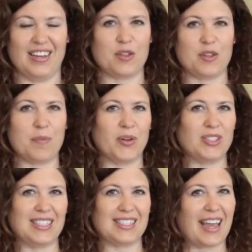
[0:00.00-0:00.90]
The most
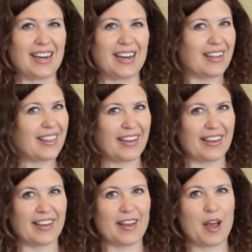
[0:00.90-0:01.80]
exciting thing
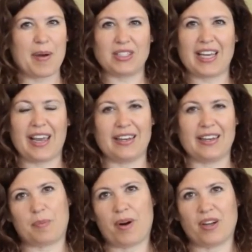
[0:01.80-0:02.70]
about Titus
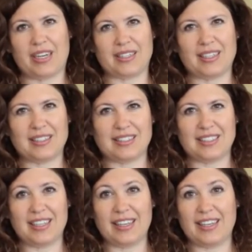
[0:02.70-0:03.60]
Project is
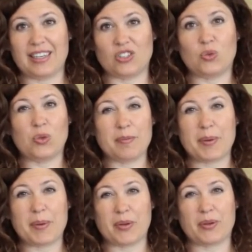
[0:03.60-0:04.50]
seeing School of Biblical